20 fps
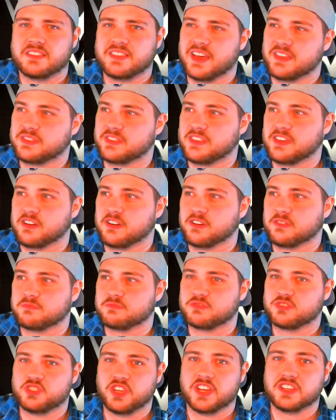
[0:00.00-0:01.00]
that they're
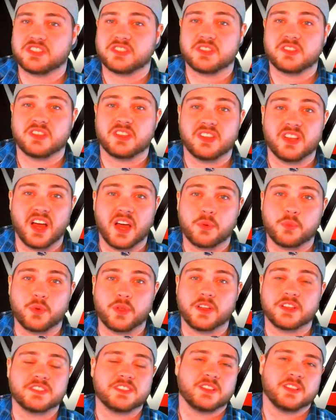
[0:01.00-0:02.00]
just not
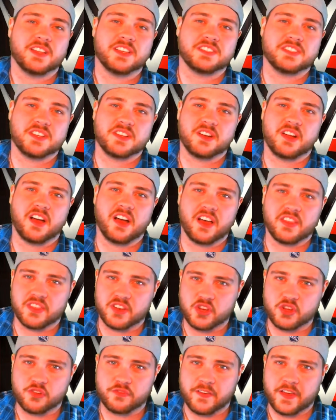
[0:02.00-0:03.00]
willing to listen on
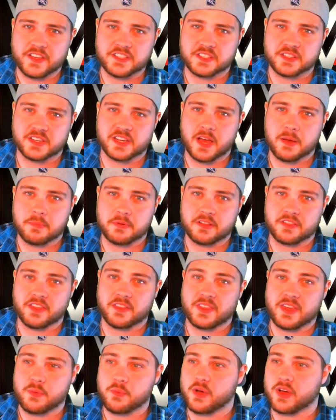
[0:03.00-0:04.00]
the new face of the company
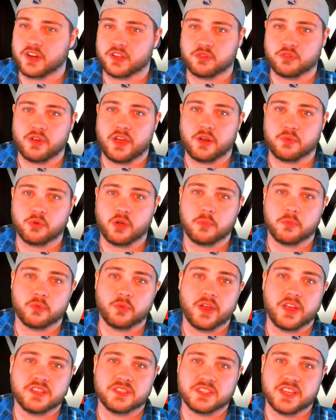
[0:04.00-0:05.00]
that they want to crown Roman
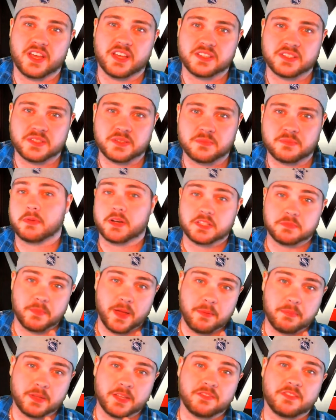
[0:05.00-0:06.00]
Reigns as. But it's
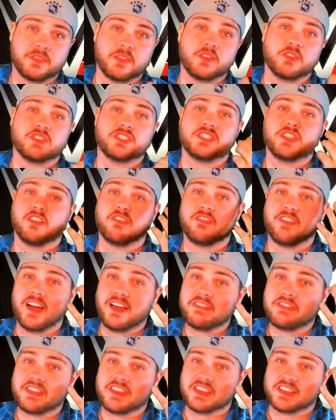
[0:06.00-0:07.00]
my belief that there is still
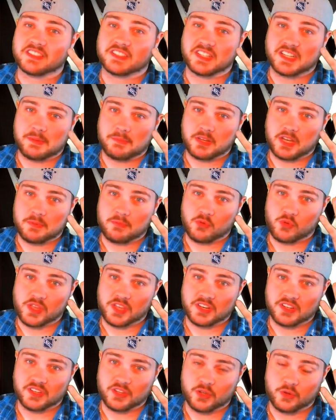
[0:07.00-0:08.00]
5 things the WWE
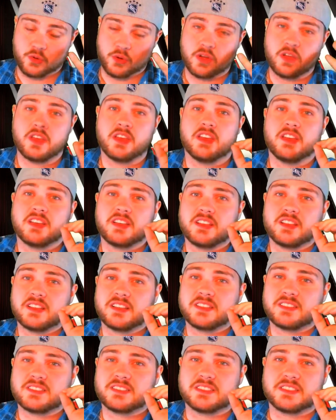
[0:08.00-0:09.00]
can do
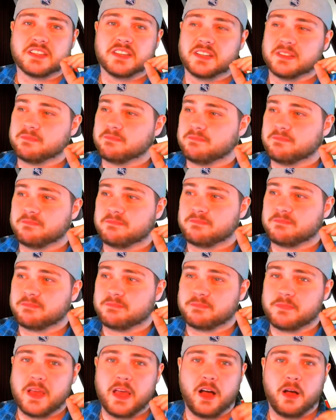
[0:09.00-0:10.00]
to
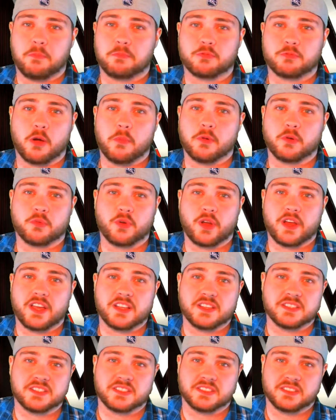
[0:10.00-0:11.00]
help Roman
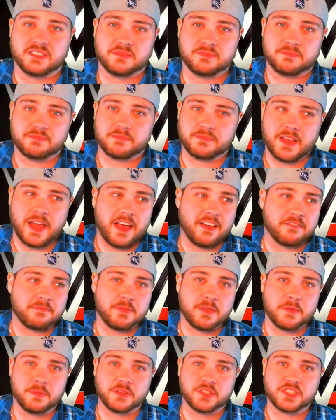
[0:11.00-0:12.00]
Reigns and have
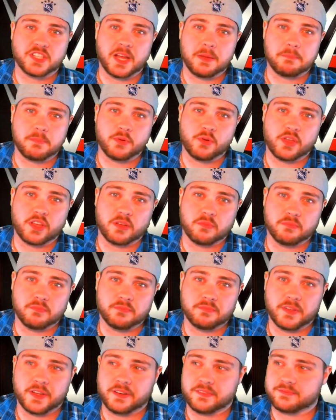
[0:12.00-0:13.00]
people stop booing him
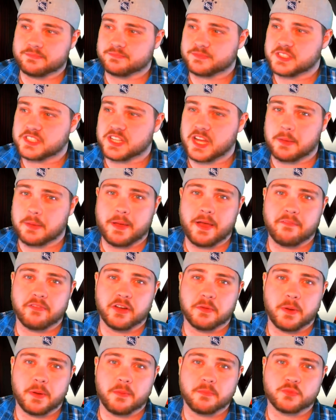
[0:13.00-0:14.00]
and stop having
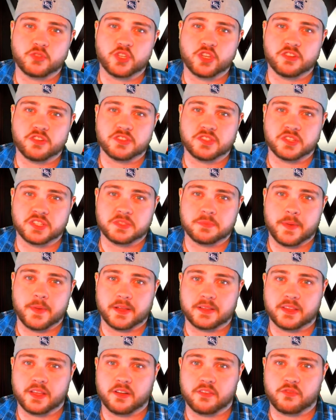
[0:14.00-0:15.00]
to pump cheers in a
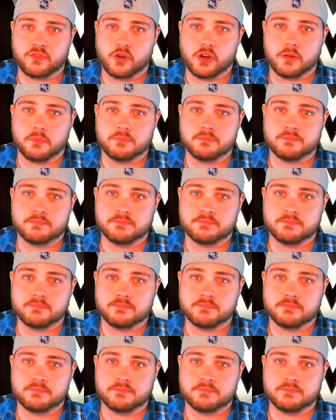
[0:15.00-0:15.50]
SmackDown for him.